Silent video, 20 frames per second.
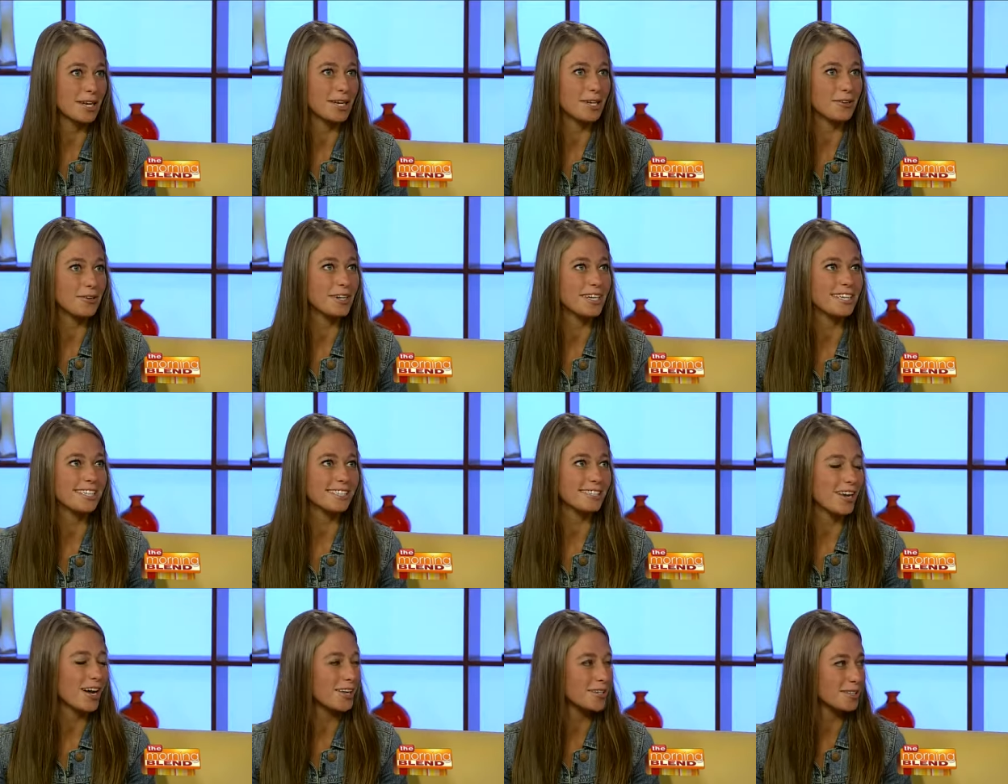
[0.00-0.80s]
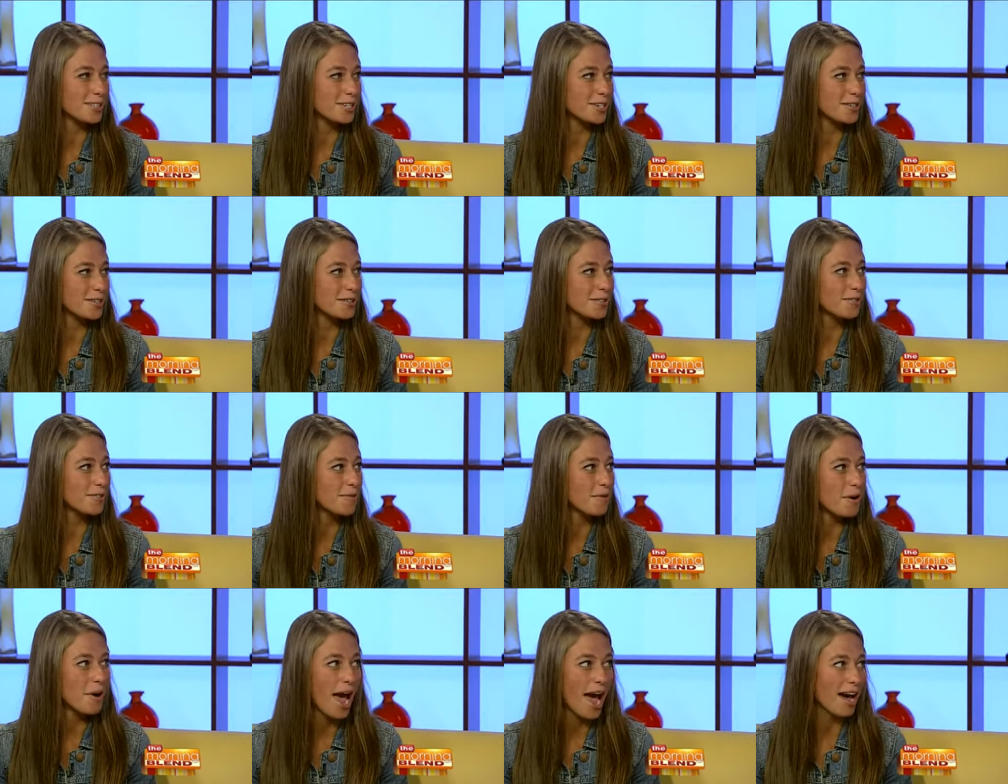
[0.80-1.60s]
way to do it is to also
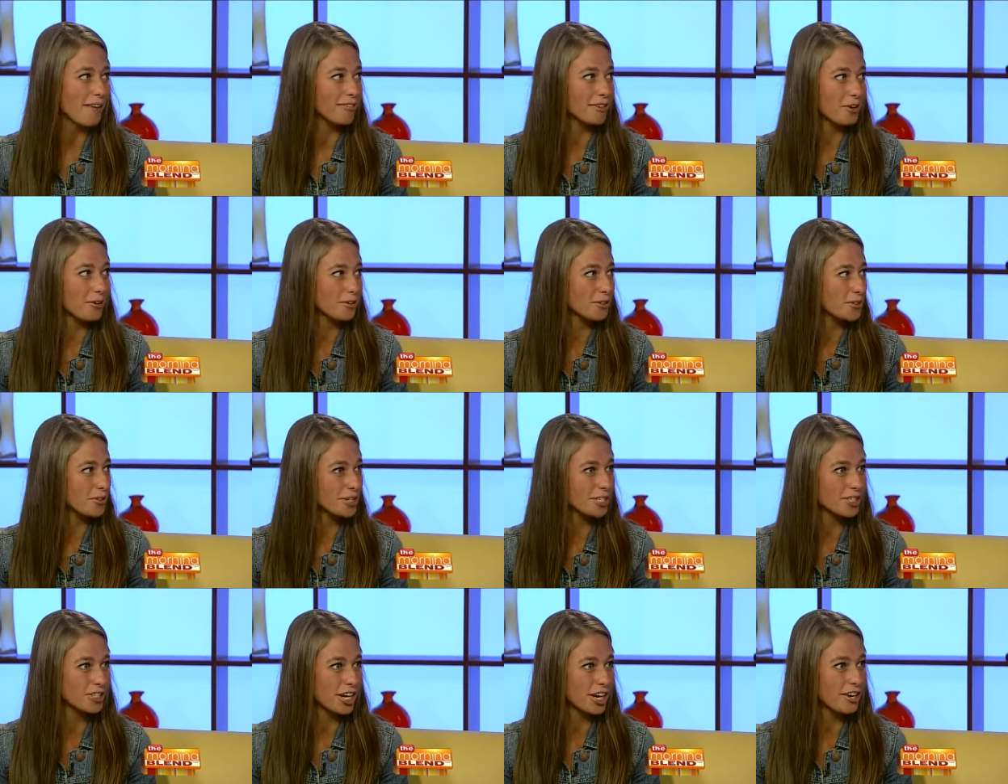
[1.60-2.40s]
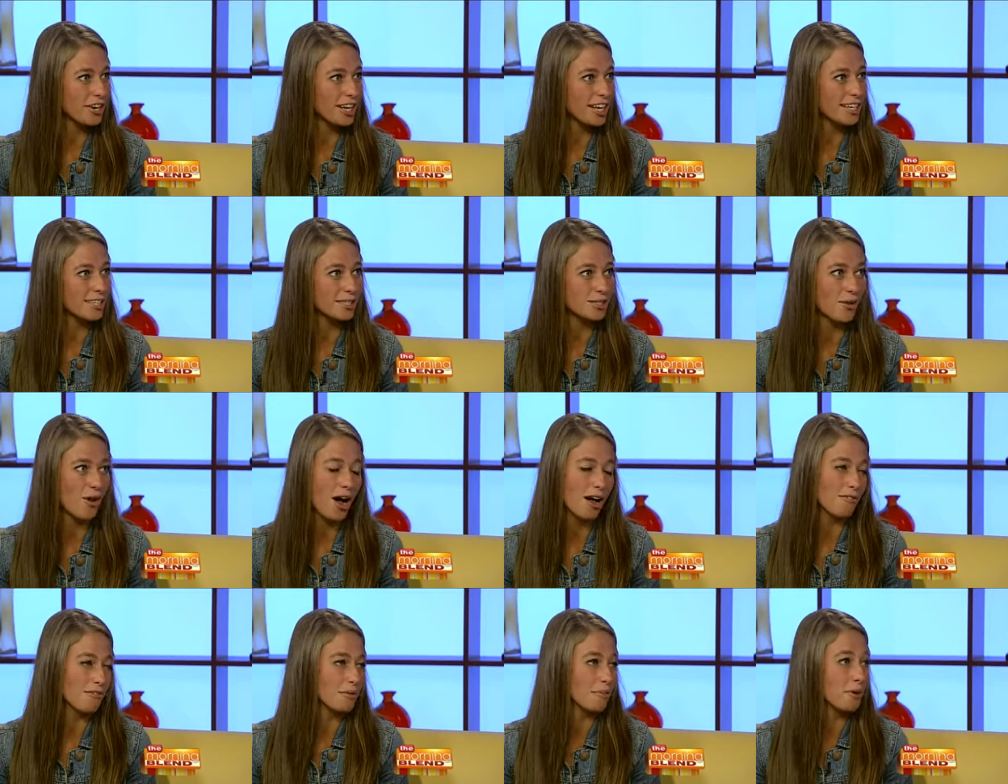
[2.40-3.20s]
have it go towards charity. So
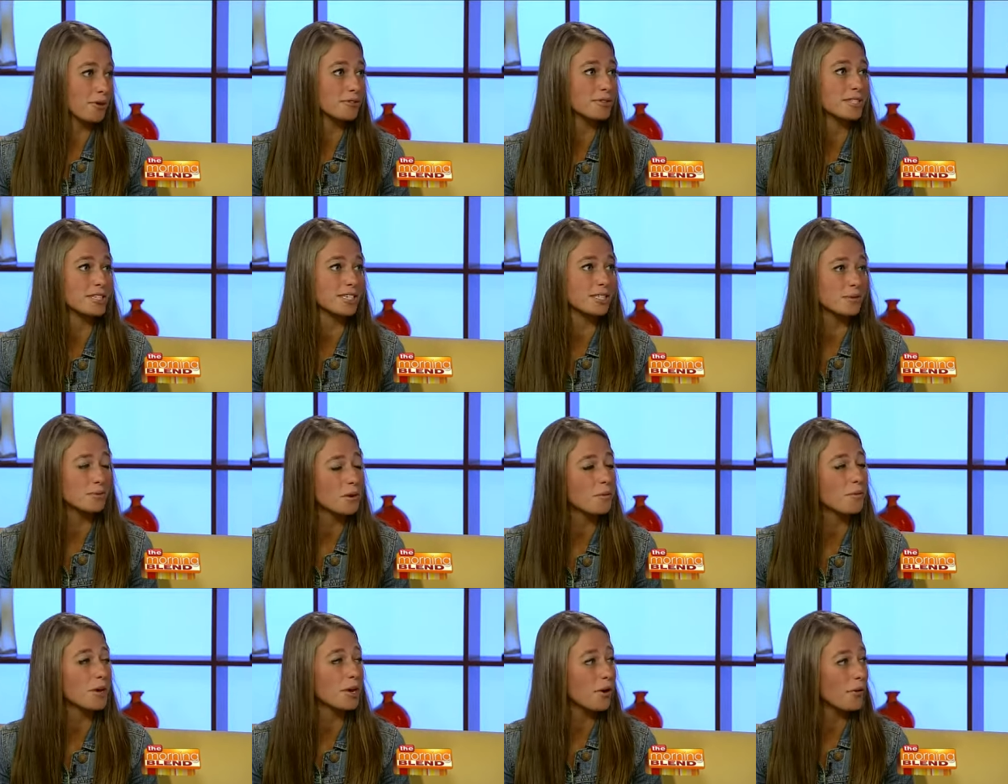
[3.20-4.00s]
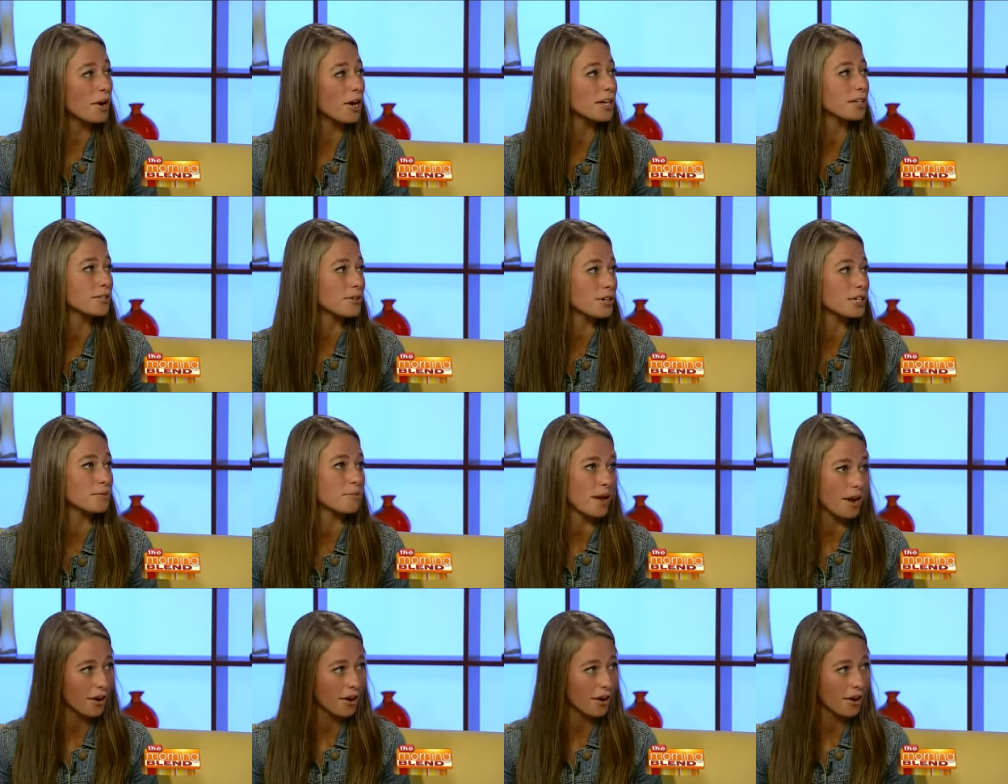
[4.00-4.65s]
all of the proceeds will be going towards